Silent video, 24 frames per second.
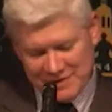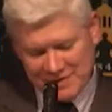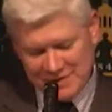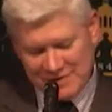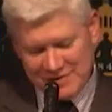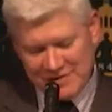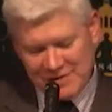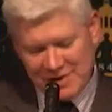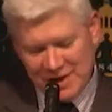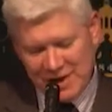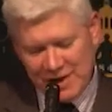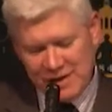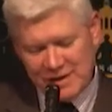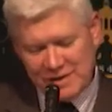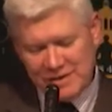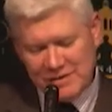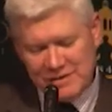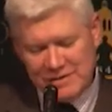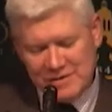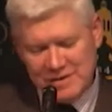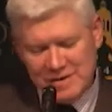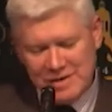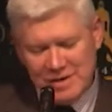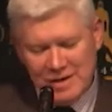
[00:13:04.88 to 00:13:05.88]
in
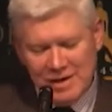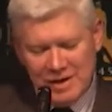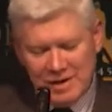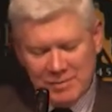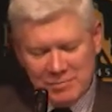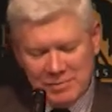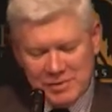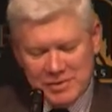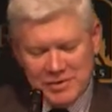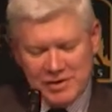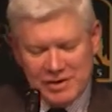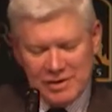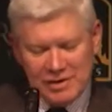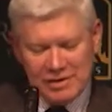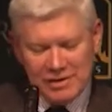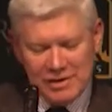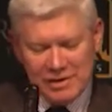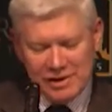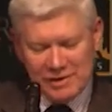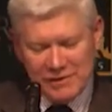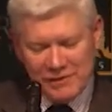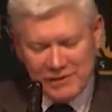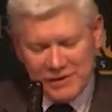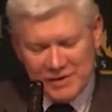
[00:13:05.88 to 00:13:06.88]
science,
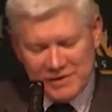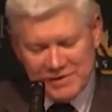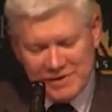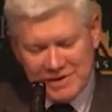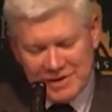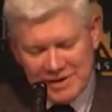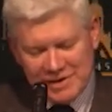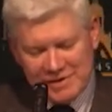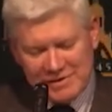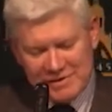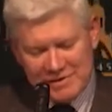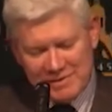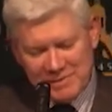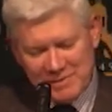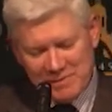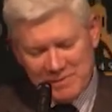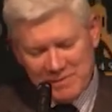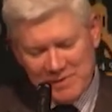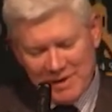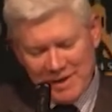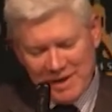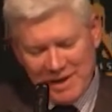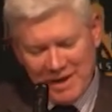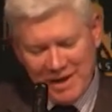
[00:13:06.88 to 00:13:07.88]
particularly physics,
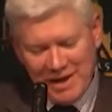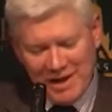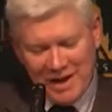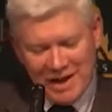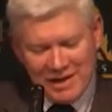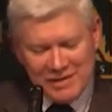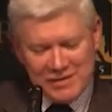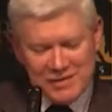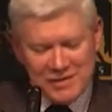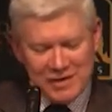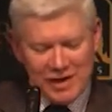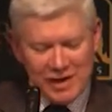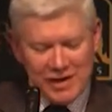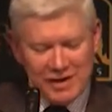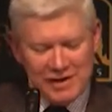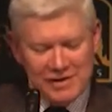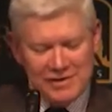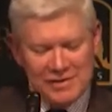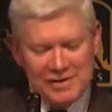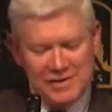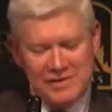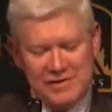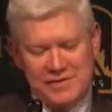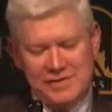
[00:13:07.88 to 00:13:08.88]
and
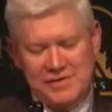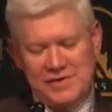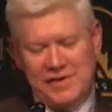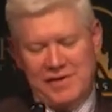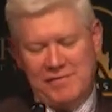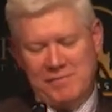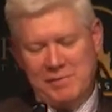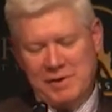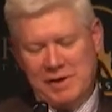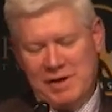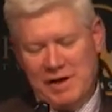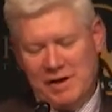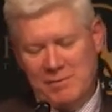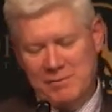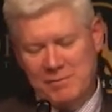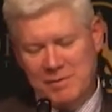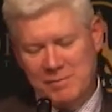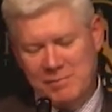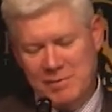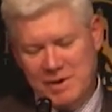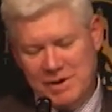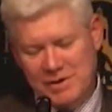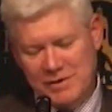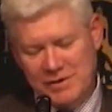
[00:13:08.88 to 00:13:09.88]
scientists have become the
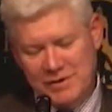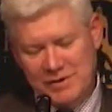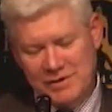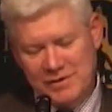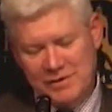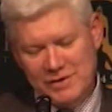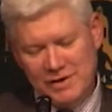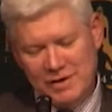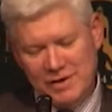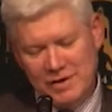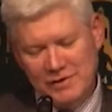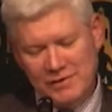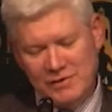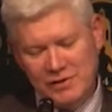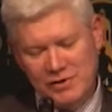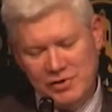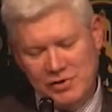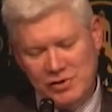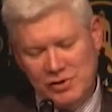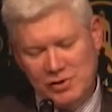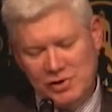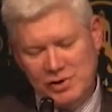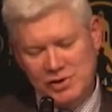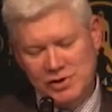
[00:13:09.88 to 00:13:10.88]
bearers of the
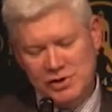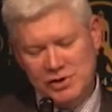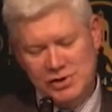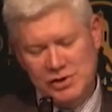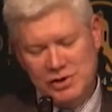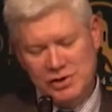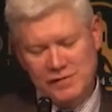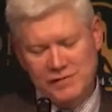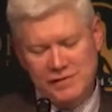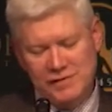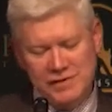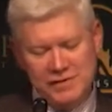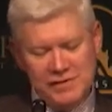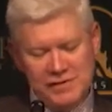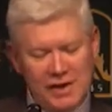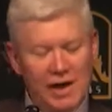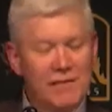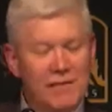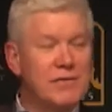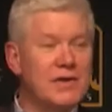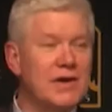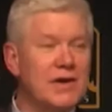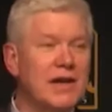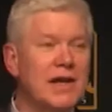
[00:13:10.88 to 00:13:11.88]
torch of
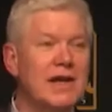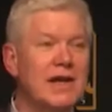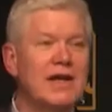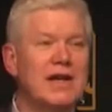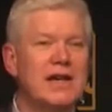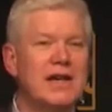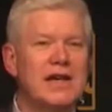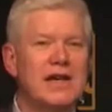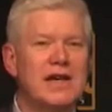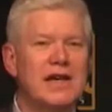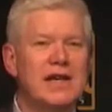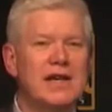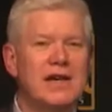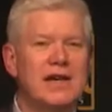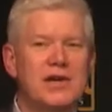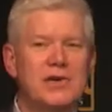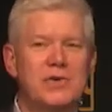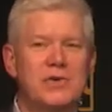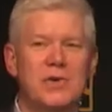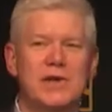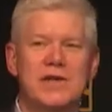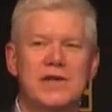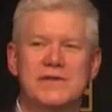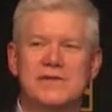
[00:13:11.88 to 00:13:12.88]
discovery in our
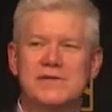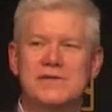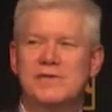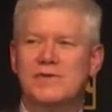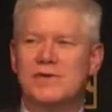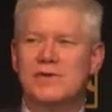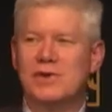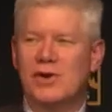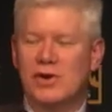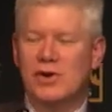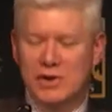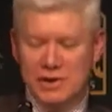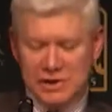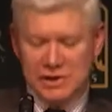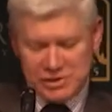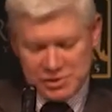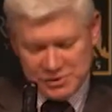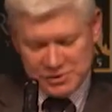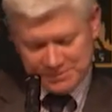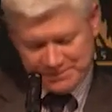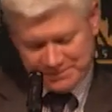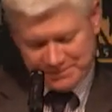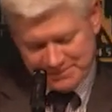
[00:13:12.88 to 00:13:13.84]
quest for knowledge.